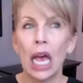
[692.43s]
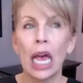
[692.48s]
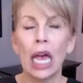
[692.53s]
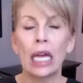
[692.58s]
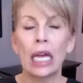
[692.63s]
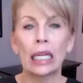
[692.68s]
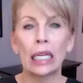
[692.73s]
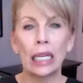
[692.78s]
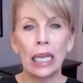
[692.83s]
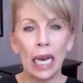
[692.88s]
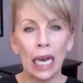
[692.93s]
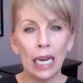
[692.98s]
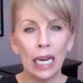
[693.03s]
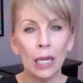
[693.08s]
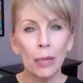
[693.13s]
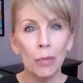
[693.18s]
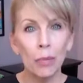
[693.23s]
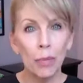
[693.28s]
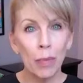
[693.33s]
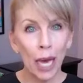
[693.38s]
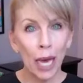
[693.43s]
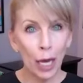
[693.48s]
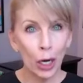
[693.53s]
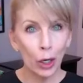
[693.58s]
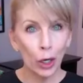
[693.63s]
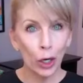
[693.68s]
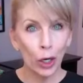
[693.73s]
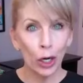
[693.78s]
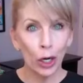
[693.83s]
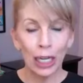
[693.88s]
And getting
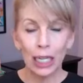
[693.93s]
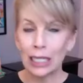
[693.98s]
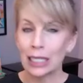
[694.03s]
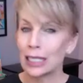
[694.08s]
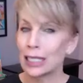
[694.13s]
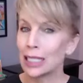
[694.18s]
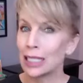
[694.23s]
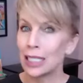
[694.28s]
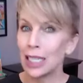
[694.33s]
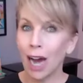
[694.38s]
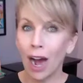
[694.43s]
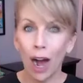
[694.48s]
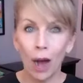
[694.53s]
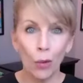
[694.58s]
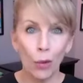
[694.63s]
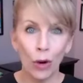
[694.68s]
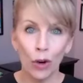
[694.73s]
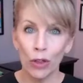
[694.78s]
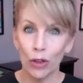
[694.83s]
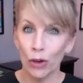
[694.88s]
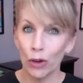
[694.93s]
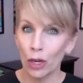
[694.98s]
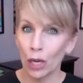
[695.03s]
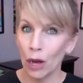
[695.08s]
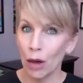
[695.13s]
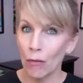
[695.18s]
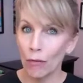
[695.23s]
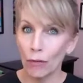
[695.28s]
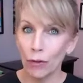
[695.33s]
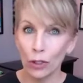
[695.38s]
better is not where their
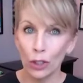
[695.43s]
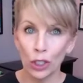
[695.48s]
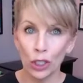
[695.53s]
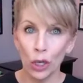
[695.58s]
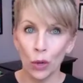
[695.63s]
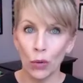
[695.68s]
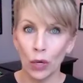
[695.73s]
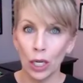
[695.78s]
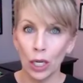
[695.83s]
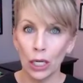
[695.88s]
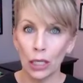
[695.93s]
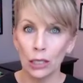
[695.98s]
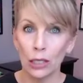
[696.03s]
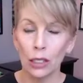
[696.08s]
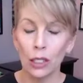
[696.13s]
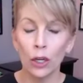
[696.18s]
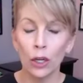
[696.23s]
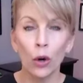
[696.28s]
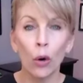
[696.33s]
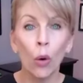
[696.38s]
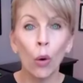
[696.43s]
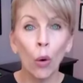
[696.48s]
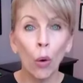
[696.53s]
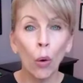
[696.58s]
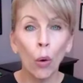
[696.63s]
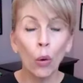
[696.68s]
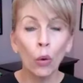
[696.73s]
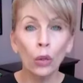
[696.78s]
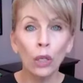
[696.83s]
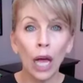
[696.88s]
comfort zone is. Their
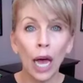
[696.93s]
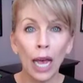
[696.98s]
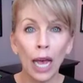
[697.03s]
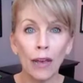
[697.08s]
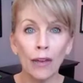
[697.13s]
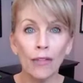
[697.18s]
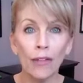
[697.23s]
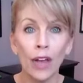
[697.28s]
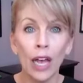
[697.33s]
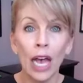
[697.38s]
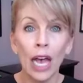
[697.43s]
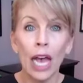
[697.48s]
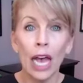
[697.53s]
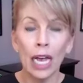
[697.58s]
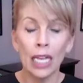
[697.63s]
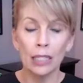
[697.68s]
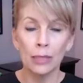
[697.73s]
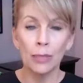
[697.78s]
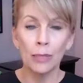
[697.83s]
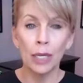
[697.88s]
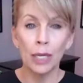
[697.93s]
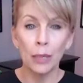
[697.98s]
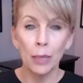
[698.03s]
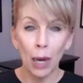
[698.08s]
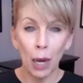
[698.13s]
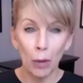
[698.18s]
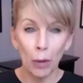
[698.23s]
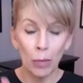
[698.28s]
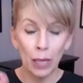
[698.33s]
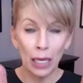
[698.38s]
whole life has been
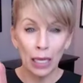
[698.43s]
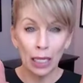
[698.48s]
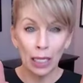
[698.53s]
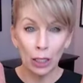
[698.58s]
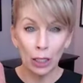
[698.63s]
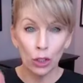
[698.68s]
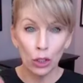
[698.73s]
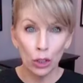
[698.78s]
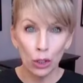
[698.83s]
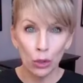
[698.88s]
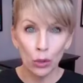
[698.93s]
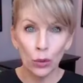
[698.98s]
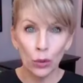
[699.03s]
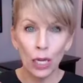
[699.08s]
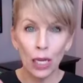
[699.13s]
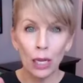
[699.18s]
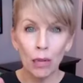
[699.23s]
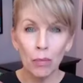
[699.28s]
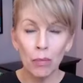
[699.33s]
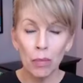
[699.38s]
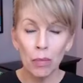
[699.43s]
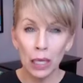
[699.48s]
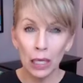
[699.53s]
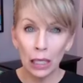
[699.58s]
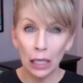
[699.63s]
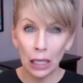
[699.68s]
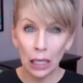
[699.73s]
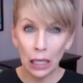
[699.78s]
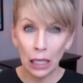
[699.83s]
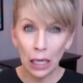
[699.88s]
about being an extreme
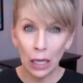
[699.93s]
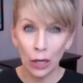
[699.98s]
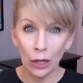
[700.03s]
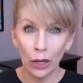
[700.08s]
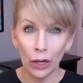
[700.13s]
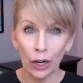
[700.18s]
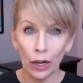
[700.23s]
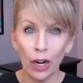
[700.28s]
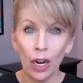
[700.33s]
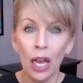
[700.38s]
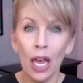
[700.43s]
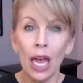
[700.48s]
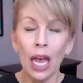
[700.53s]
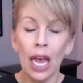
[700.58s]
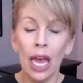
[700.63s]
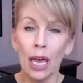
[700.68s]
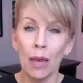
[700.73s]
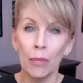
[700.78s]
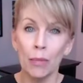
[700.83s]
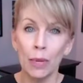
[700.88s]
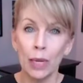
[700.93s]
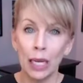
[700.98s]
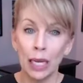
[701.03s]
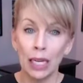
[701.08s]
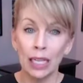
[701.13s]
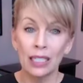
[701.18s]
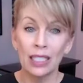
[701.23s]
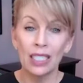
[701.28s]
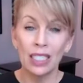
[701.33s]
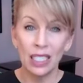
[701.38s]
picky eater and
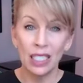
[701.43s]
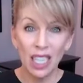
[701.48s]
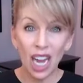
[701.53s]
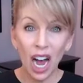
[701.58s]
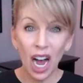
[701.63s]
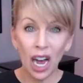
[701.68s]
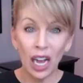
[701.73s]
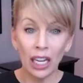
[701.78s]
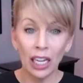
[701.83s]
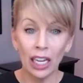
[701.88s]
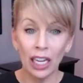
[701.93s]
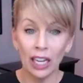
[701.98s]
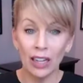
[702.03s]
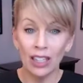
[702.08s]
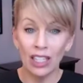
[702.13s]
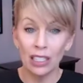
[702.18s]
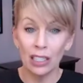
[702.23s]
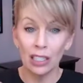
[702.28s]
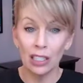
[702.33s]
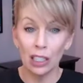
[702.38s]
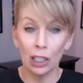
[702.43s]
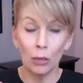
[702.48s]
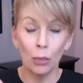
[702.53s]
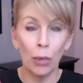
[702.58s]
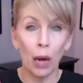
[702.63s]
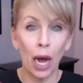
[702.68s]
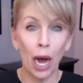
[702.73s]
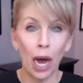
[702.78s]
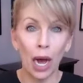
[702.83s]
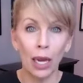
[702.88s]
being stuck in this little
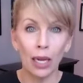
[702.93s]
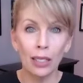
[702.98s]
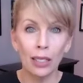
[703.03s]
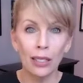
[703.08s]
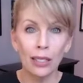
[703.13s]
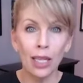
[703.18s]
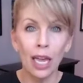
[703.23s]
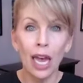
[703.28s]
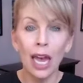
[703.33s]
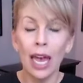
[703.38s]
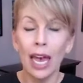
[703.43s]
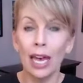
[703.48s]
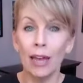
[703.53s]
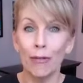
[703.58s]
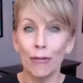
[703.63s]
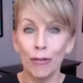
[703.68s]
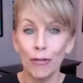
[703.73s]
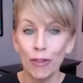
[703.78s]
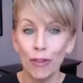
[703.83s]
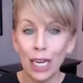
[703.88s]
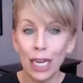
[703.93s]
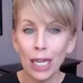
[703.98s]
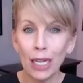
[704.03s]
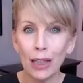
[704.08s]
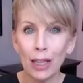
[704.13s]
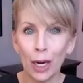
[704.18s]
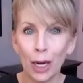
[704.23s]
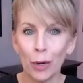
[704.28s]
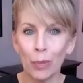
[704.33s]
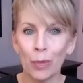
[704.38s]
box and feeding
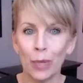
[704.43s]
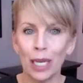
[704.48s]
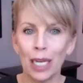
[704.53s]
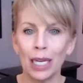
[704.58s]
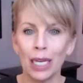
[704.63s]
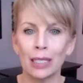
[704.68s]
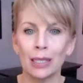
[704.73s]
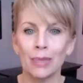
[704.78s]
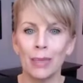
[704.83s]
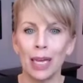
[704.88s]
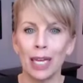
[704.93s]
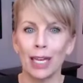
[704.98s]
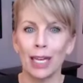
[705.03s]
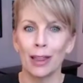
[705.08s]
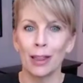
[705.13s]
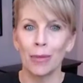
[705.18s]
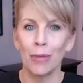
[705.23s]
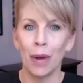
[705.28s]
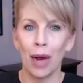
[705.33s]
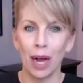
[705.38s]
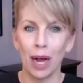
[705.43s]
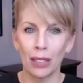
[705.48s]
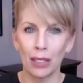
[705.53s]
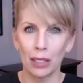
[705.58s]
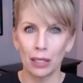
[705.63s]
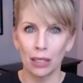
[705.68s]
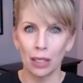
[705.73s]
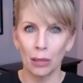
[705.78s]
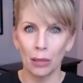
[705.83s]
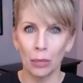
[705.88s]
therapy is making the box
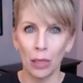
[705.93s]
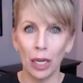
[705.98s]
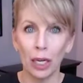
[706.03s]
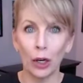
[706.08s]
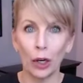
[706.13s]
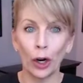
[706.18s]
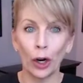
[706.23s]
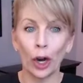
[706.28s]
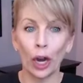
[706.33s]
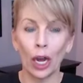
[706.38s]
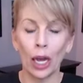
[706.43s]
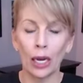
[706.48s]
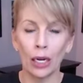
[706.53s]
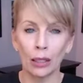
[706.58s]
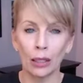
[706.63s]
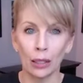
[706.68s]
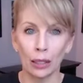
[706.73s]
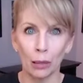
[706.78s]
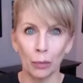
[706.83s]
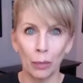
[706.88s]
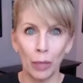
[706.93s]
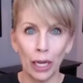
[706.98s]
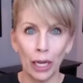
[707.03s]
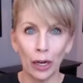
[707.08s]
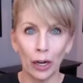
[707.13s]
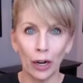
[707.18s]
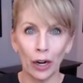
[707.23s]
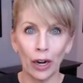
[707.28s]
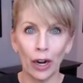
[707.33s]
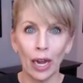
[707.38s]
a little bigger and a little
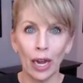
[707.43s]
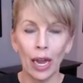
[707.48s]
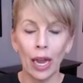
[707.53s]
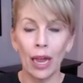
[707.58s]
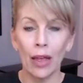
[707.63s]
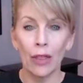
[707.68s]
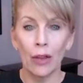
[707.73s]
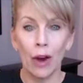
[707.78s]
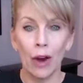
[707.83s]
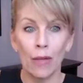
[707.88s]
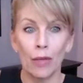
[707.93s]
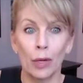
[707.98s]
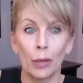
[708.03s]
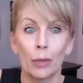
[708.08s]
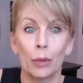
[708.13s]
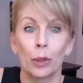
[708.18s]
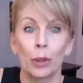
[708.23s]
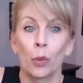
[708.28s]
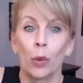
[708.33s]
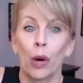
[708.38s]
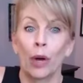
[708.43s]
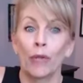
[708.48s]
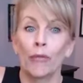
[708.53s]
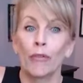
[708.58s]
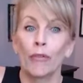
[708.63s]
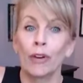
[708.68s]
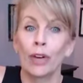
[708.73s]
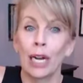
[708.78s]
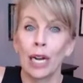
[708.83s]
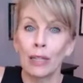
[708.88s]
bigger. And they're having to put one
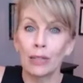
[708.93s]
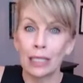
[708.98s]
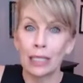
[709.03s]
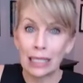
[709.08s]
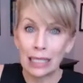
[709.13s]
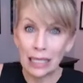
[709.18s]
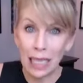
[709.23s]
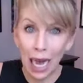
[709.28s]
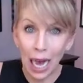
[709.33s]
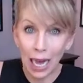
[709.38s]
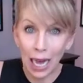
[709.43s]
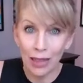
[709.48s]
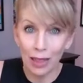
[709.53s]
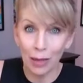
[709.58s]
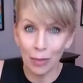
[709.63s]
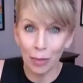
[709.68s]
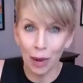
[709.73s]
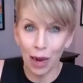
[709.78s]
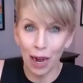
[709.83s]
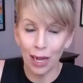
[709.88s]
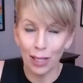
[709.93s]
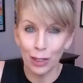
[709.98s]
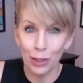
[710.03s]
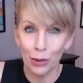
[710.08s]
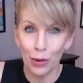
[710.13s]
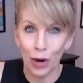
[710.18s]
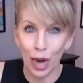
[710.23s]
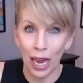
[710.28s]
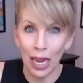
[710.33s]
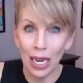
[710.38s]
foot outside the box,
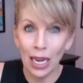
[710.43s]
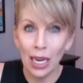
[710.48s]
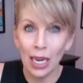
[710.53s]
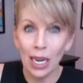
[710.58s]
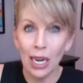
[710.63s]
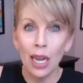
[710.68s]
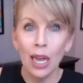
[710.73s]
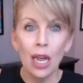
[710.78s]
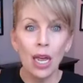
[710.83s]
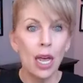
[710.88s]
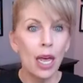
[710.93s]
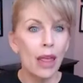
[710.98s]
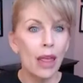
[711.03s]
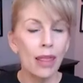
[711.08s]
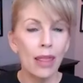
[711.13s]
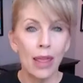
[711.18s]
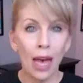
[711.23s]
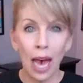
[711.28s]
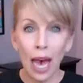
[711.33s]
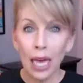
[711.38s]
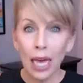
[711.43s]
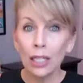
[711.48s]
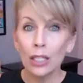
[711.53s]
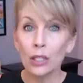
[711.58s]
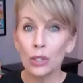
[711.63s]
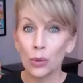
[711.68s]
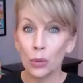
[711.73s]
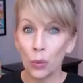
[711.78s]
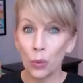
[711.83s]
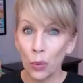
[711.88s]
right? That
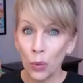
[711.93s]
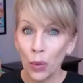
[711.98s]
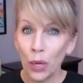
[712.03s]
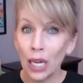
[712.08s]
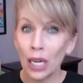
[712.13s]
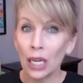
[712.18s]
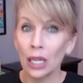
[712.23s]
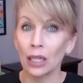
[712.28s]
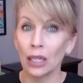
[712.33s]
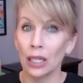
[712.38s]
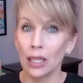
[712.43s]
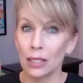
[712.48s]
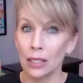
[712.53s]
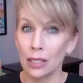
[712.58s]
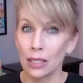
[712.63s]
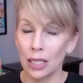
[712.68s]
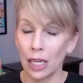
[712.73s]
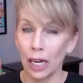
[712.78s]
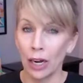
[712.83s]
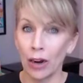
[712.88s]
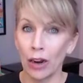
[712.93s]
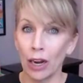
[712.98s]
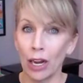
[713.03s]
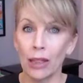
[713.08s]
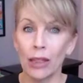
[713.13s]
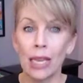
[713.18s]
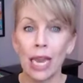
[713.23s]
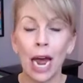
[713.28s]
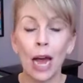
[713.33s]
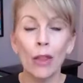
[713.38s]
is really
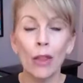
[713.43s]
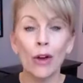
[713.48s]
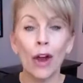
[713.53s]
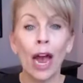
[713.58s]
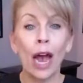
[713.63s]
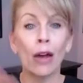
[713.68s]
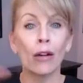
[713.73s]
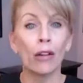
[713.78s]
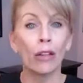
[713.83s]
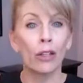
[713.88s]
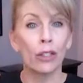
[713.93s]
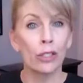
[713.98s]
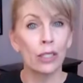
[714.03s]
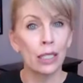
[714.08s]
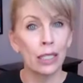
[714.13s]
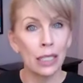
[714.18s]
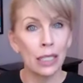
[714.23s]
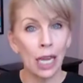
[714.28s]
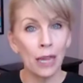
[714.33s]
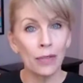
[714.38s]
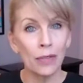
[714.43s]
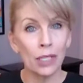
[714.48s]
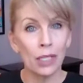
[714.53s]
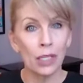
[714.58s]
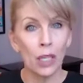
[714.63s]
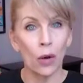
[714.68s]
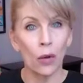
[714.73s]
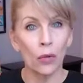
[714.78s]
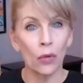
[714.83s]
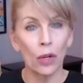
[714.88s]
scary. Now they're out of their safe
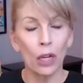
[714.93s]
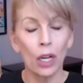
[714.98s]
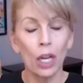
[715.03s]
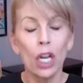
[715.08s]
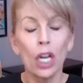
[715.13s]
zone.